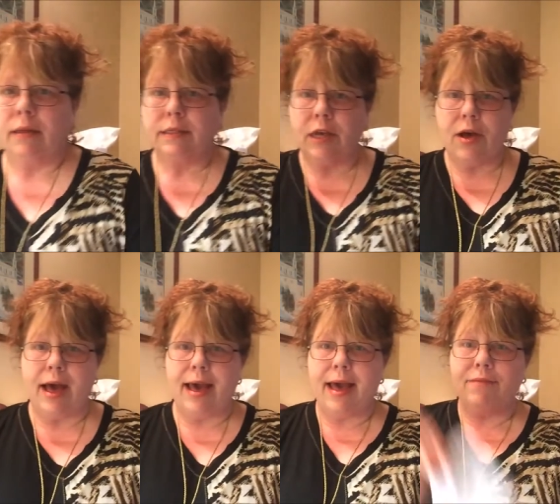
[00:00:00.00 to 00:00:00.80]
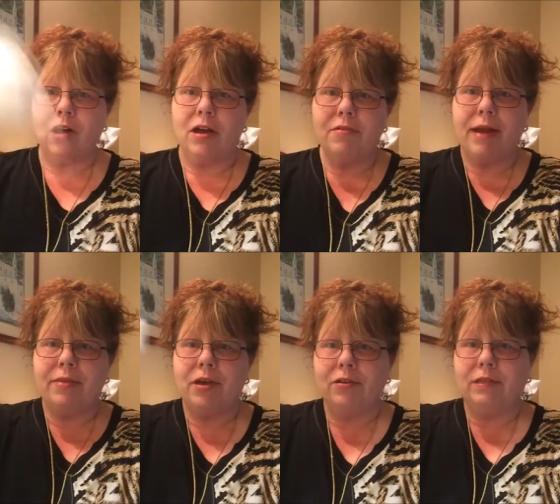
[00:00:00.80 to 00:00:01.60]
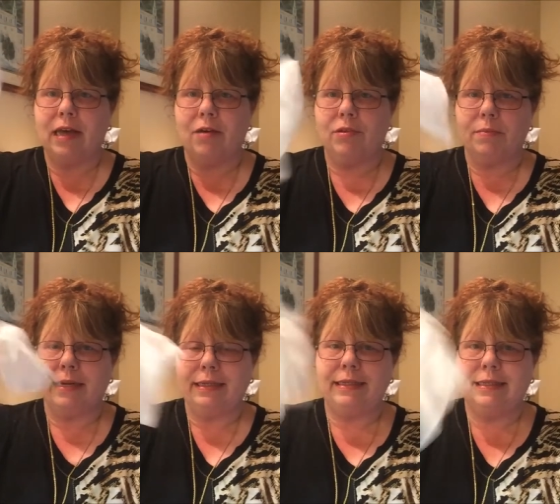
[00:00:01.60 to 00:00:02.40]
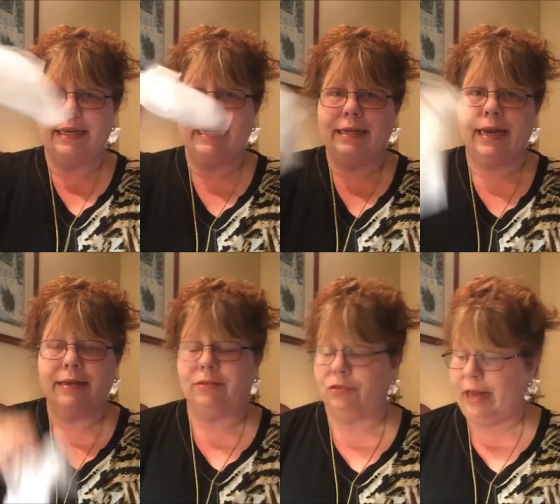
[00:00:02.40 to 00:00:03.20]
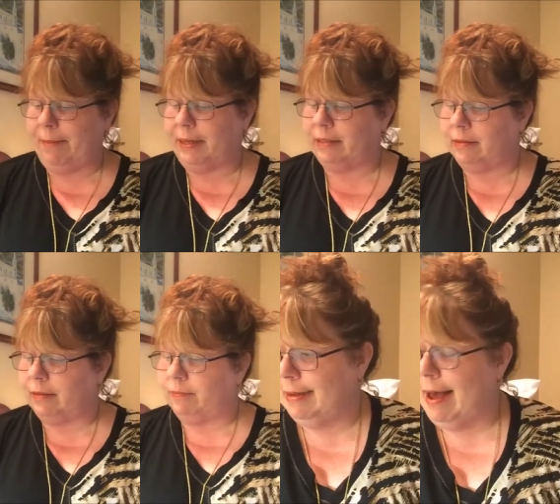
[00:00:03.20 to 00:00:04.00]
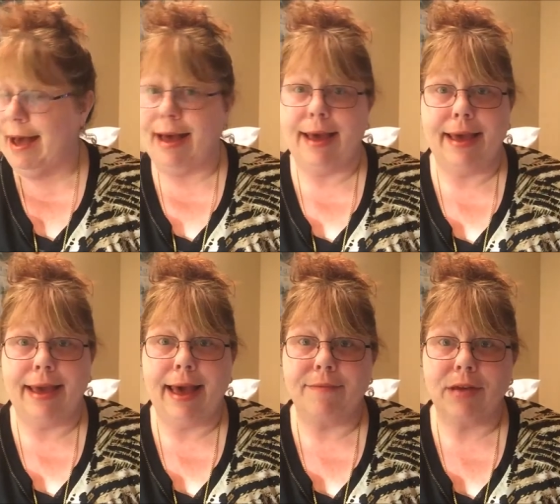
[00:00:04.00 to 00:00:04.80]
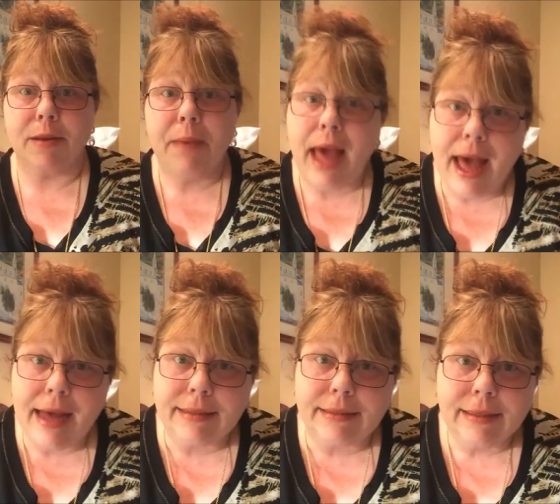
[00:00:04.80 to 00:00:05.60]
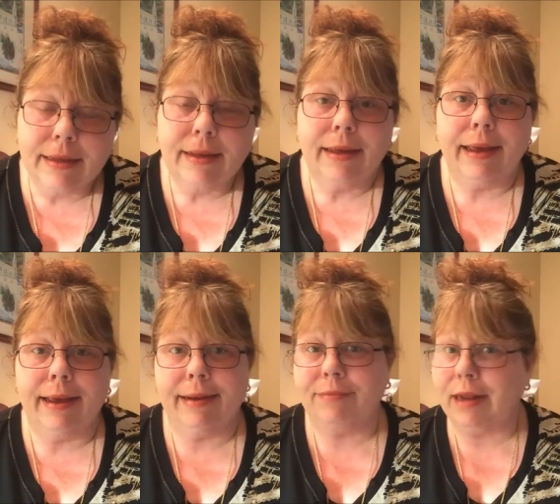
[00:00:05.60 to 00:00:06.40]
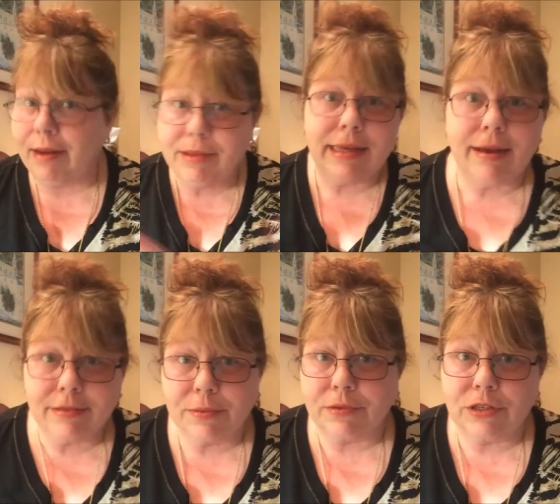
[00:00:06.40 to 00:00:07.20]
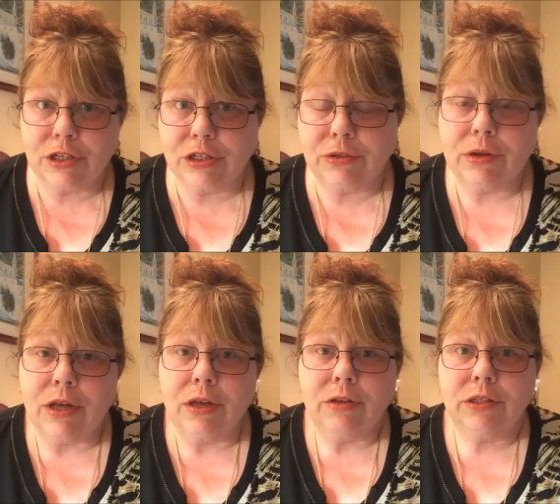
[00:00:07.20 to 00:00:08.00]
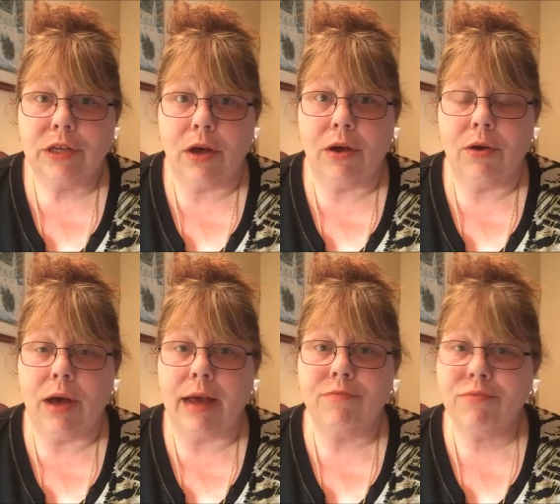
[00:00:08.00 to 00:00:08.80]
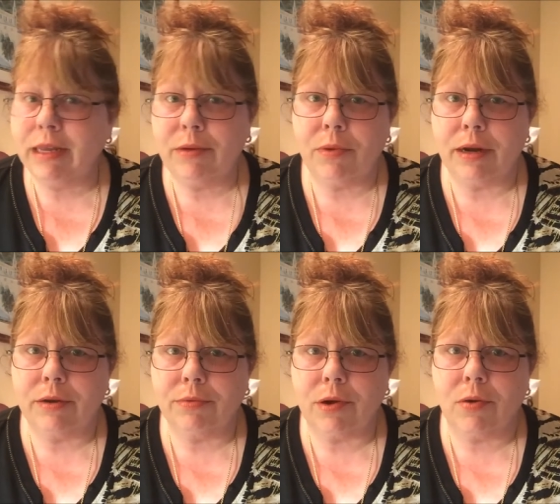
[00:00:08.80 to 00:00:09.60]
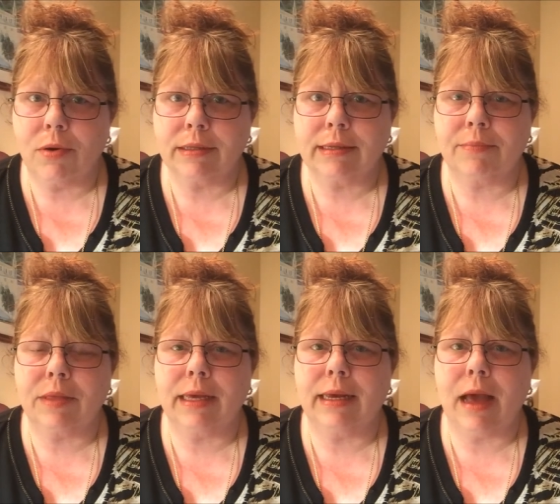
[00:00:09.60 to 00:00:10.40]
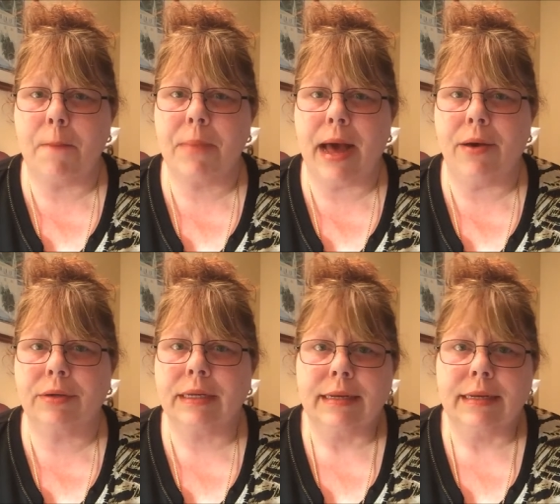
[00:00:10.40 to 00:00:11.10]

So I have gone around the hotel with my desanitizer napkins. I have unpacked and I've done everything I was supposed to do. So I really wanted to record something about